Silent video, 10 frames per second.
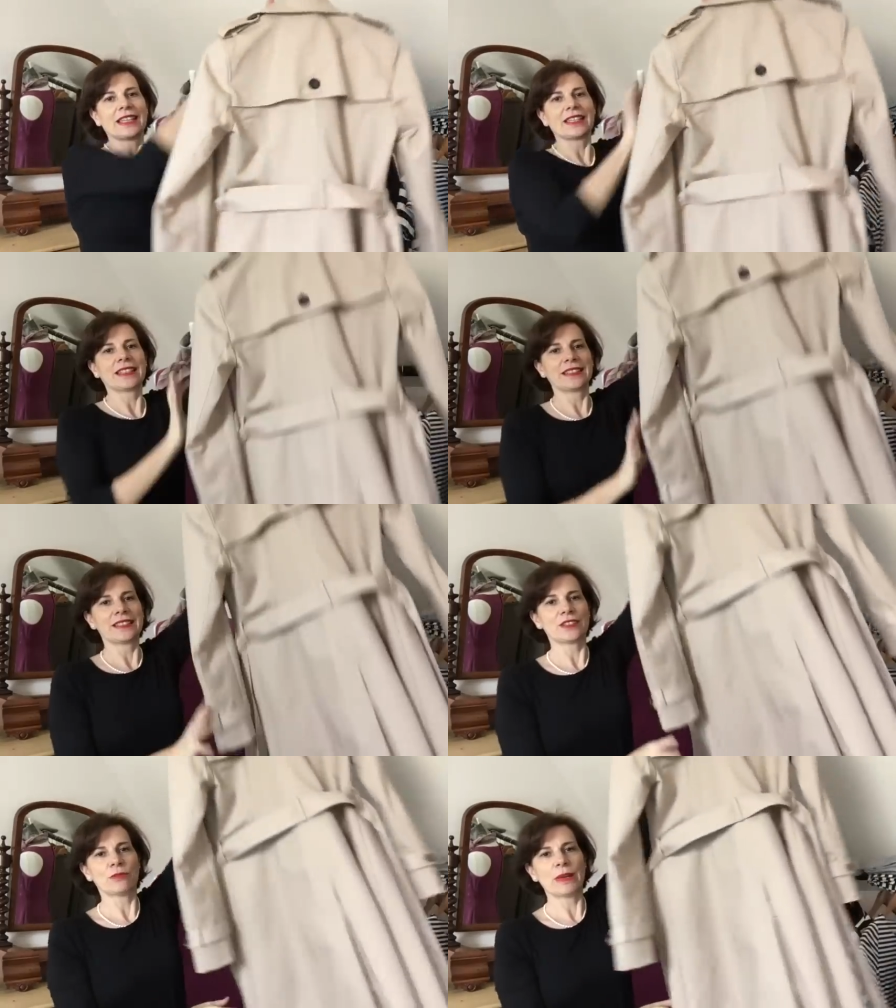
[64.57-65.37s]
and
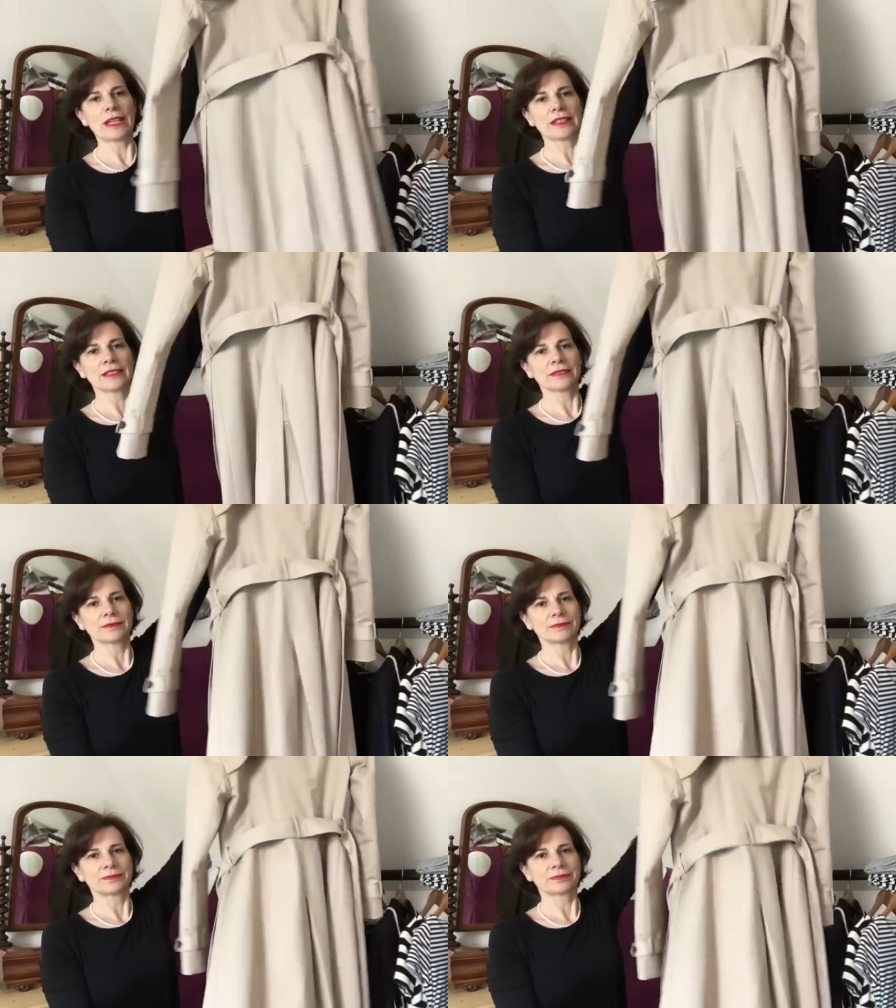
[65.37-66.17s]
this is the back
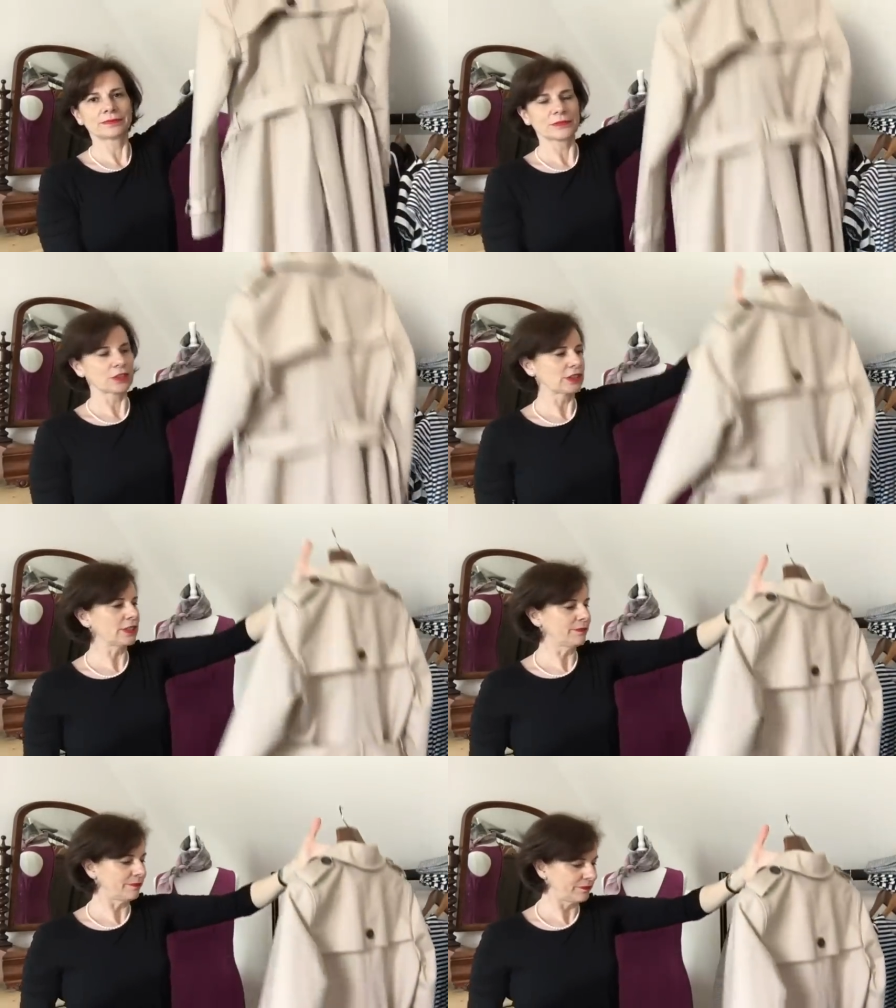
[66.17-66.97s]

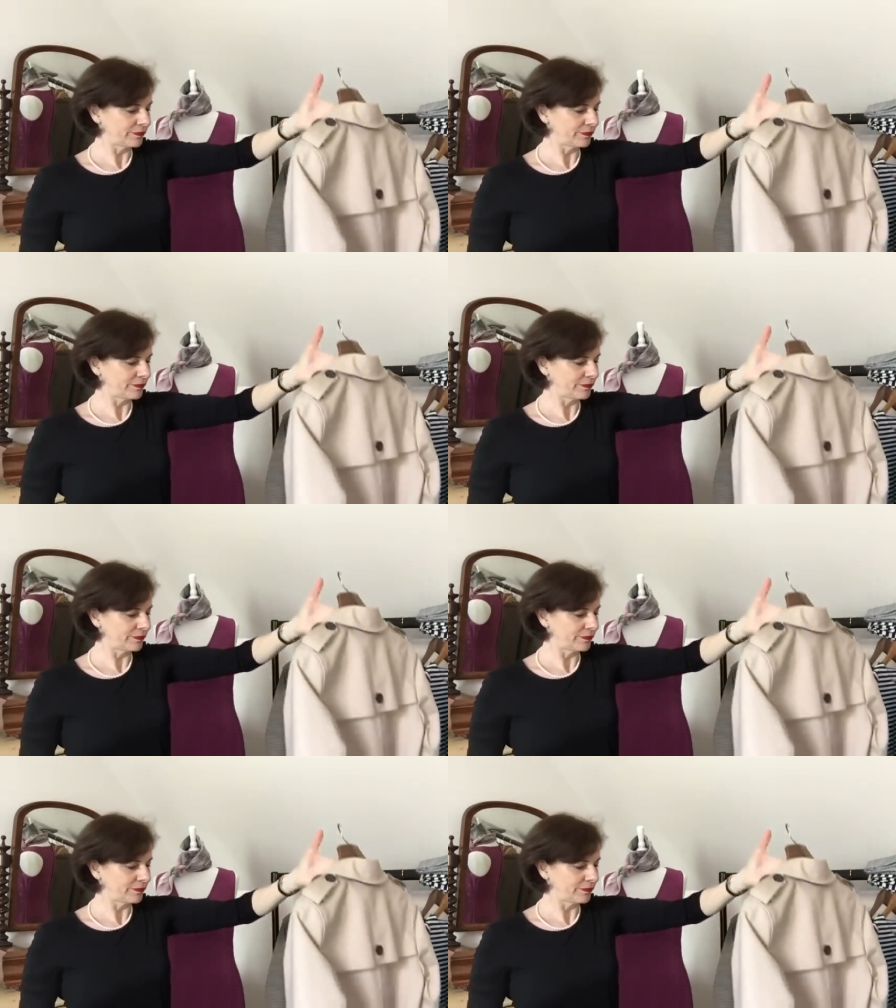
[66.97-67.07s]
okay